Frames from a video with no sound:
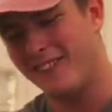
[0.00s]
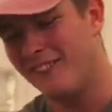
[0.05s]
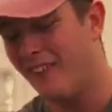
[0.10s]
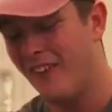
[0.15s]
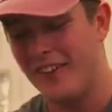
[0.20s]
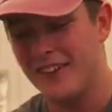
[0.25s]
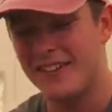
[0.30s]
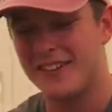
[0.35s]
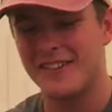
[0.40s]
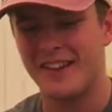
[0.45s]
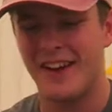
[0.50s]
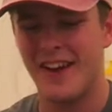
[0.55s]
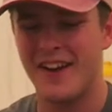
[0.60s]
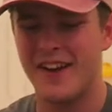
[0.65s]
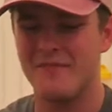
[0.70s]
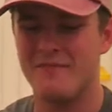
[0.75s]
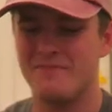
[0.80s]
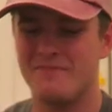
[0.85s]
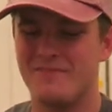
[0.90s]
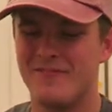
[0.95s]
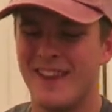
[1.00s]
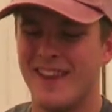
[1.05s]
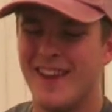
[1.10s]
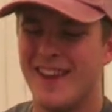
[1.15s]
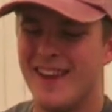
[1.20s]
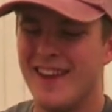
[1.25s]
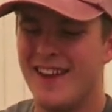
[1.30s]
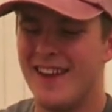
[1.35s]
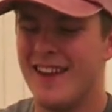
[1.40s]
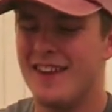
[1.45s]
I watched um,
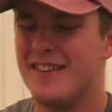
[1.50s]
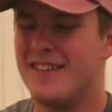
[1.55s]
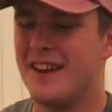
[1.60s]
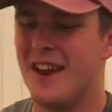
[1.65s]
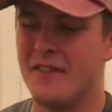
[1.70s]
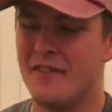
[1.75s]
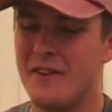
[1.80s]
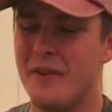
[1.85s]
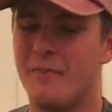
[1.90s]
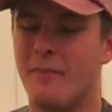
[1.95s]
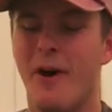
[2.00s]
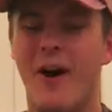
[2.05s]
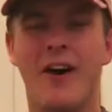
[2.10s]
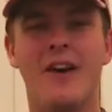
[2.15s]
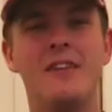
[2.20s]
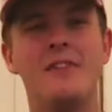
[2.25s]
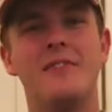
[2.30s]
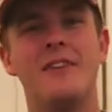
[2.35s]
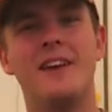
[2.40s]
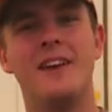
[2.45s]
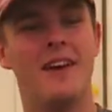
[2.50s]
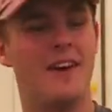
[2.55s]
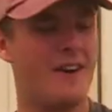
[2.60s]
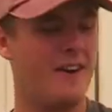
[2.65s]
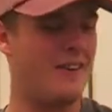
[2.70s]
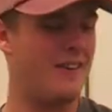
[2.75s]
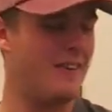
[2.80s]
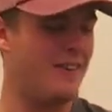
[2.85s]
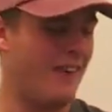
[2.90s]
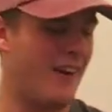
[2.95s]
Jeff Nippard's video
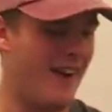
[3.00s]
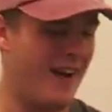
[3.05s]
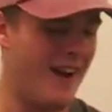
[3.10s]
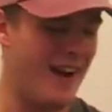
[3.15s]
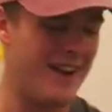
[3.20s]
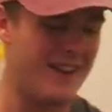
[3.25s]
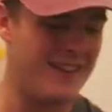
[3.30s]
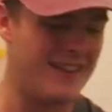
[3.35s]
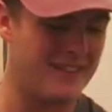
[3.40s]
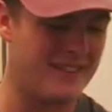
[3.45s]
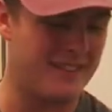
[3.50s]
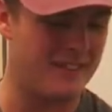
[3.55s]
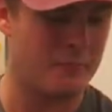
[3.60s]
and